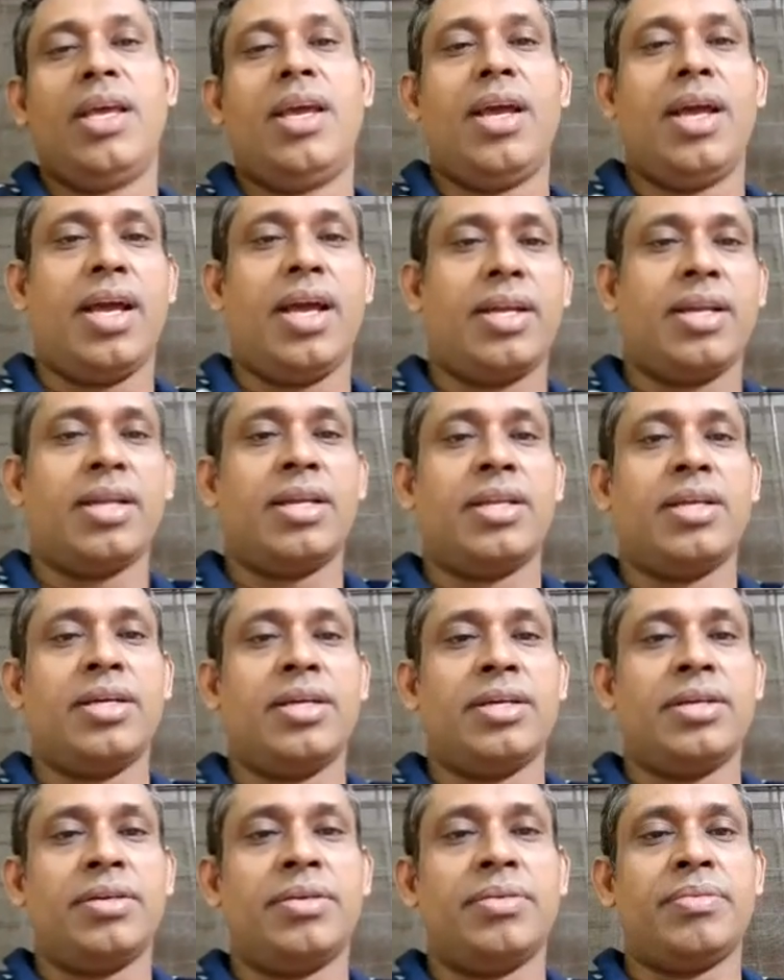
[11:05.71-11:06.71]
and
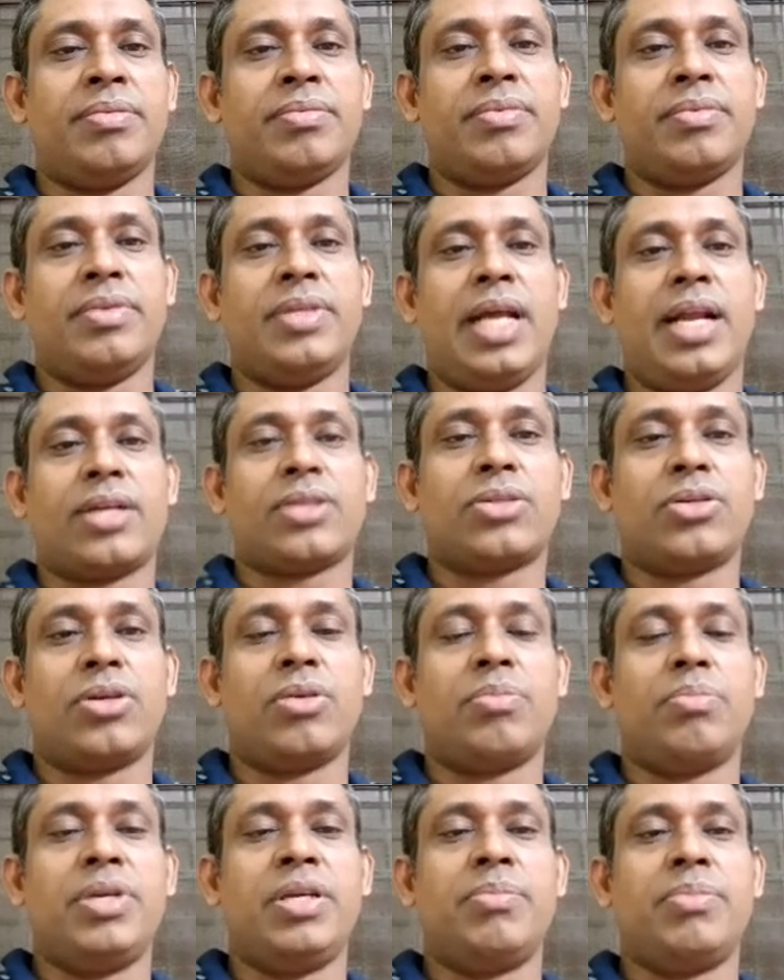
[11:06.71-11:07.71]
the
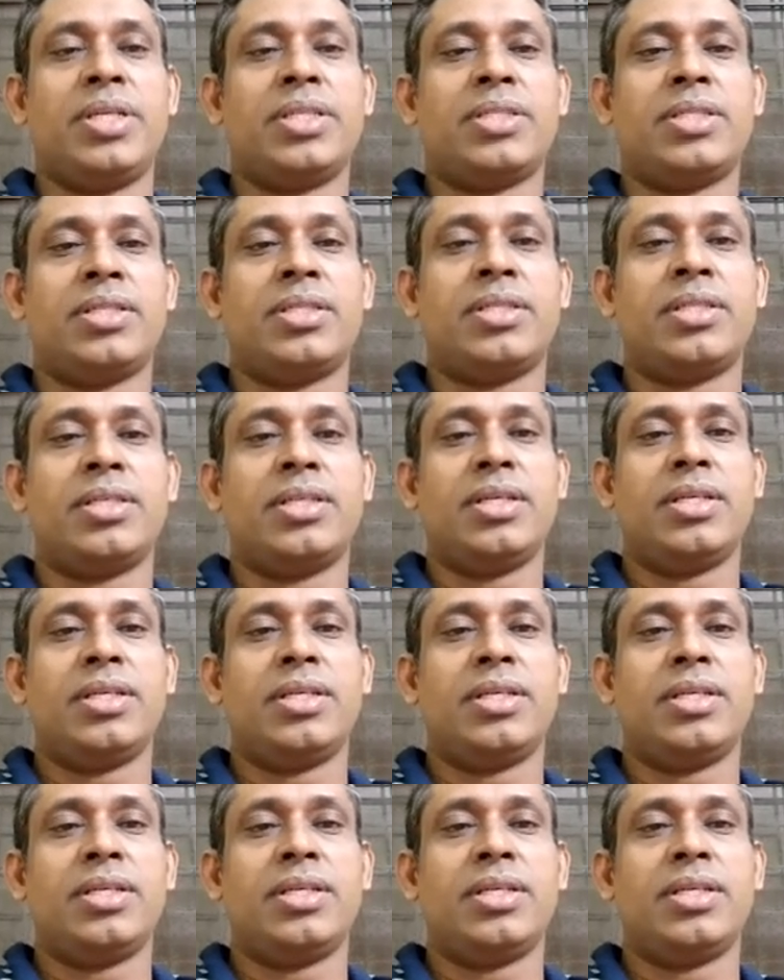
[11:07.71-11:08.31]
electron beam is